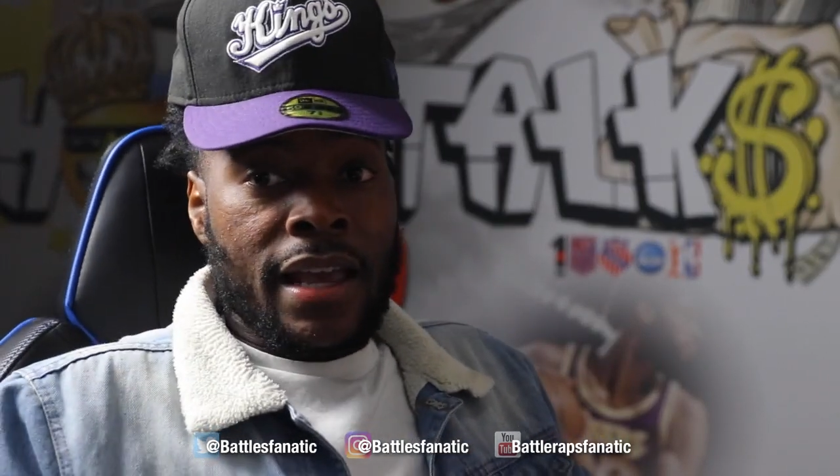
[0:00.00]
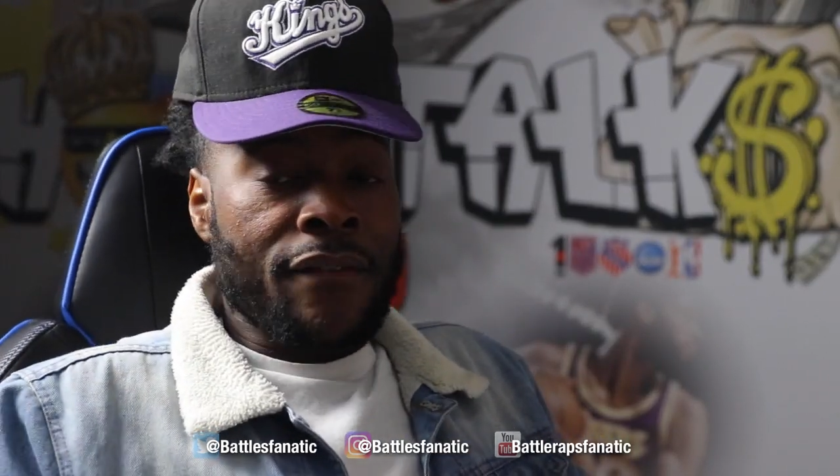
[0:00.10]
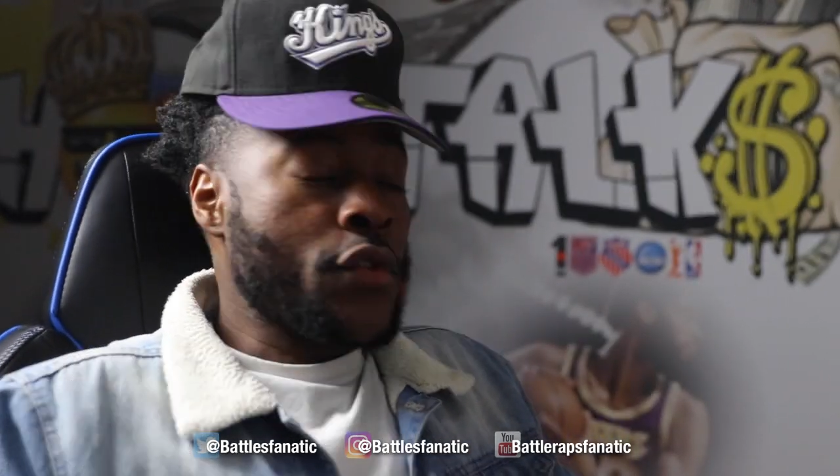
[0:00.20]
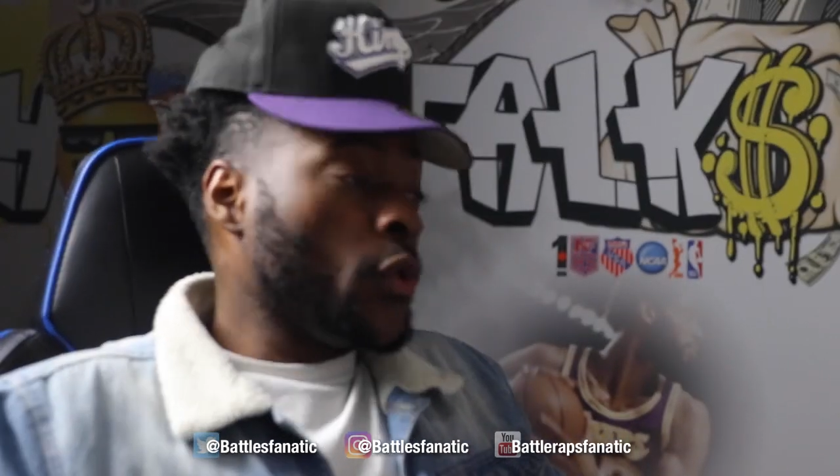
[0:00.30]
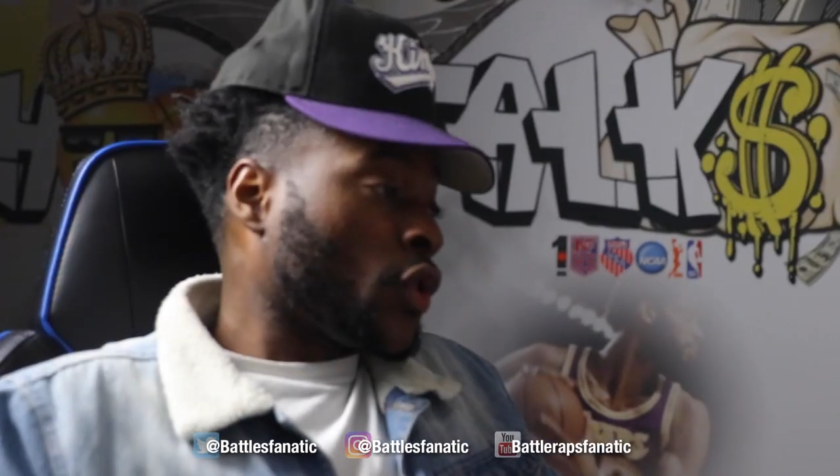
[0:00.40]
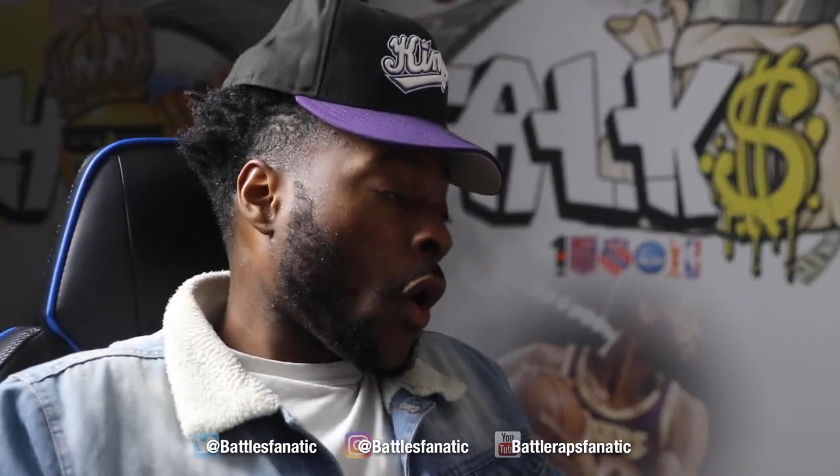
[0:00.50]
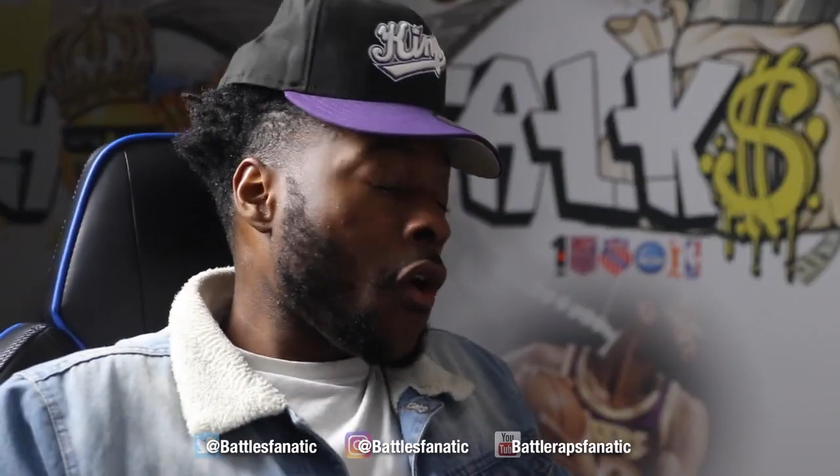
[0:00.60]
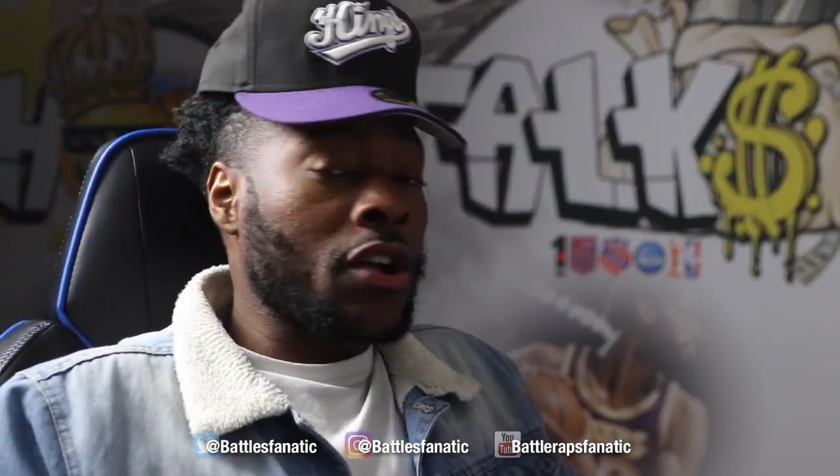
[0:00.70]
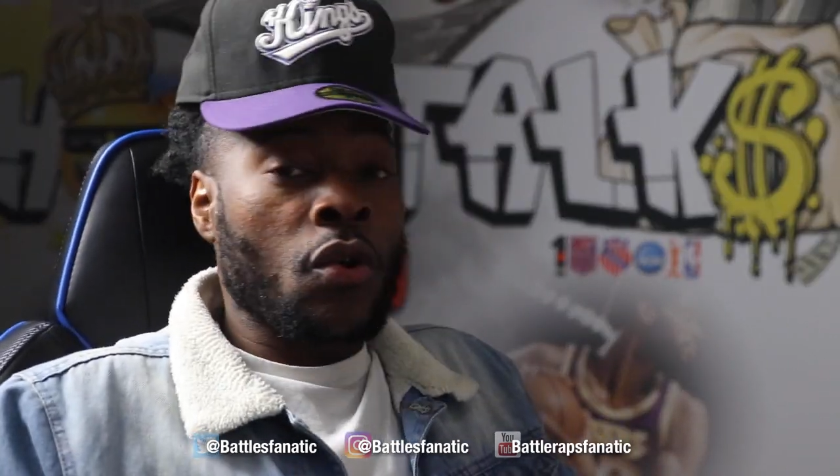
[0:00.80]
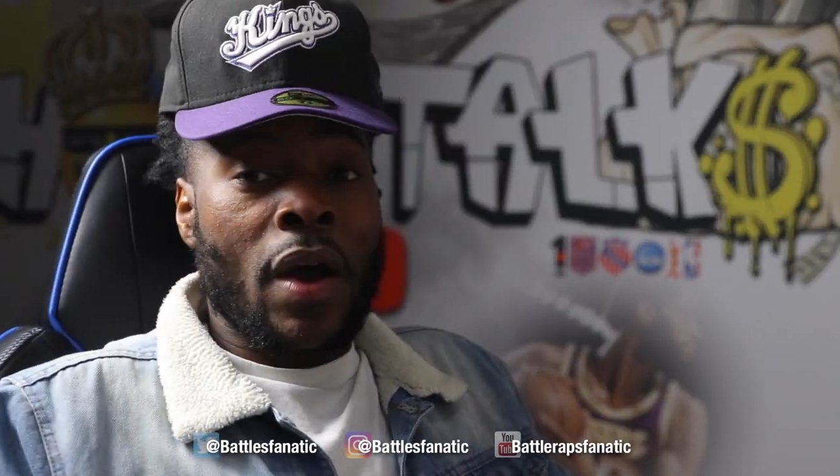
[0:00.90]
If you
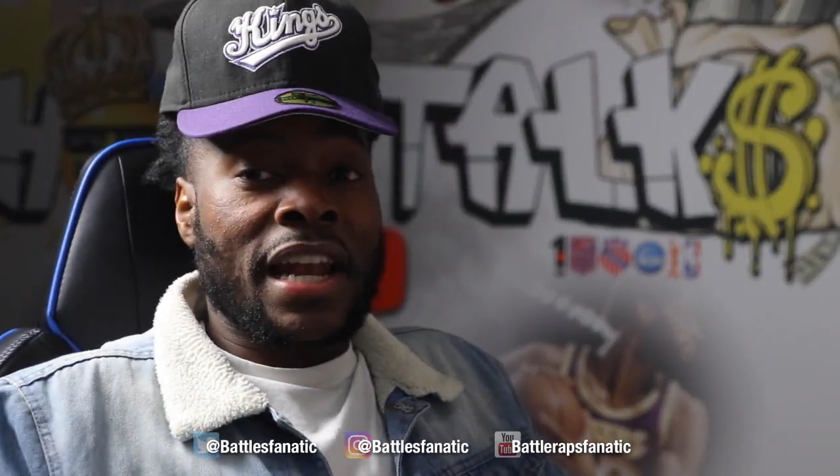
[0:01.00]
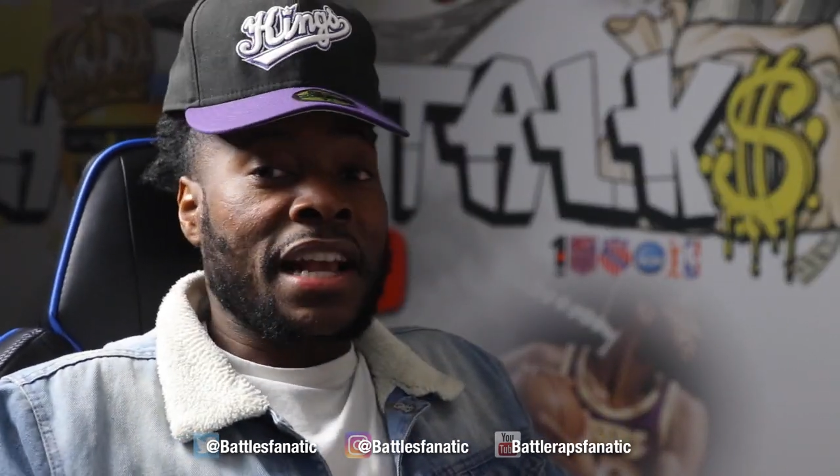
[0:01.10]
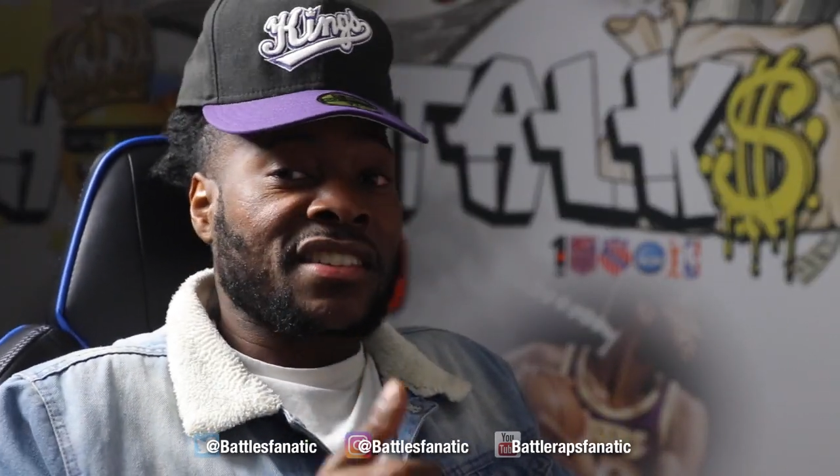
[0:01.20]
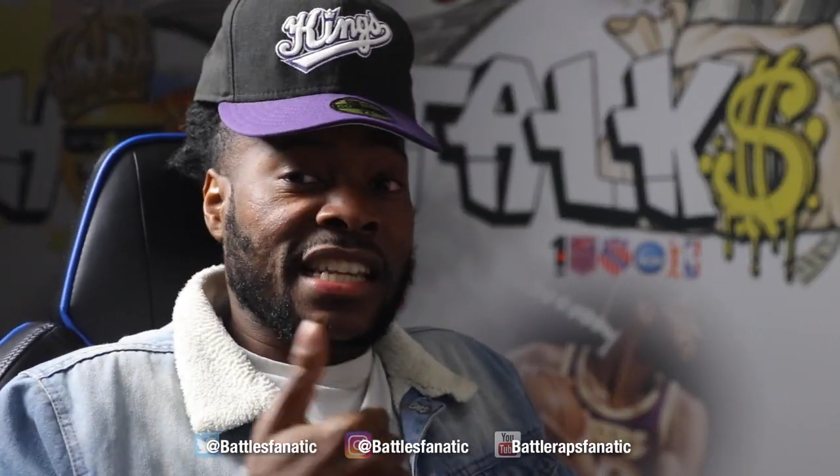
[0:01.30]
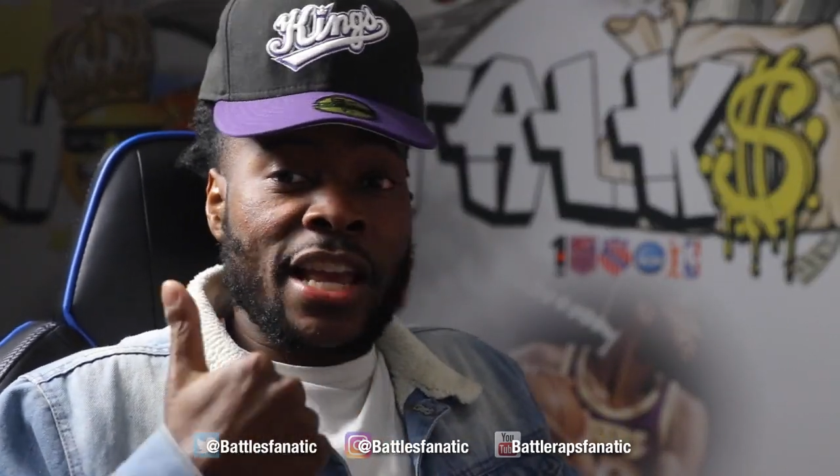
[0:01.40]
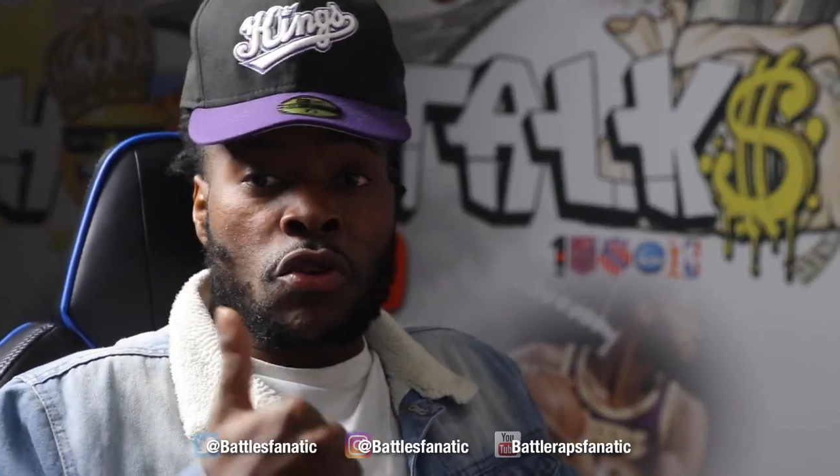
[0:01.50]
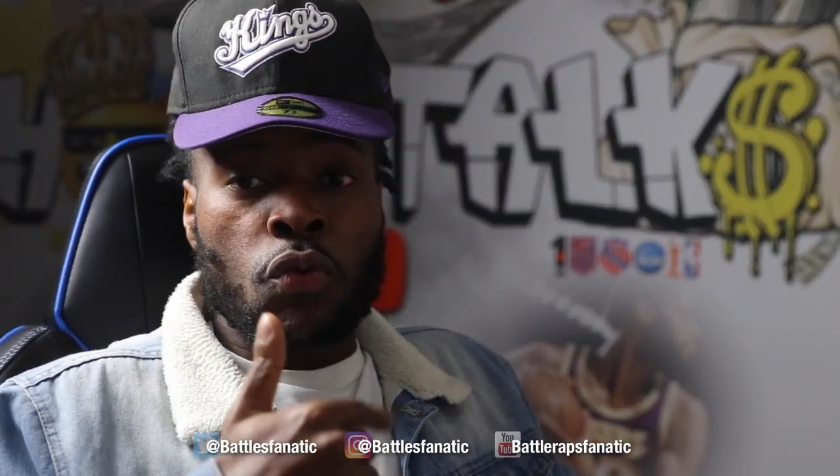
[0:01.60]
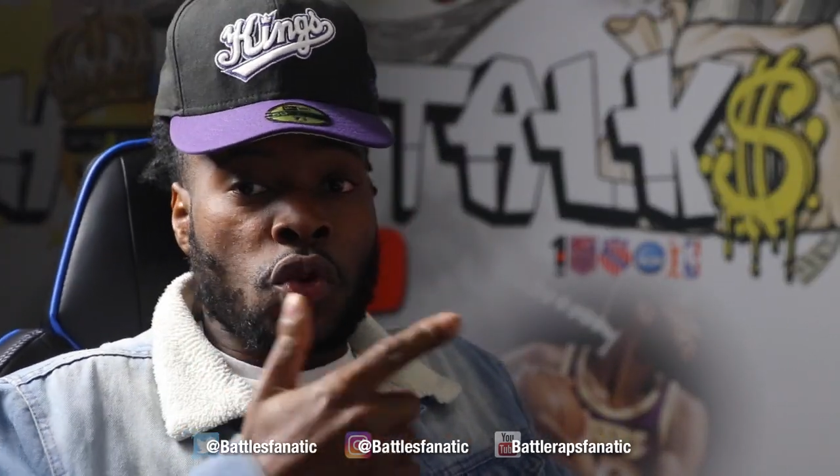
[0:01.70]
talking the way they saying you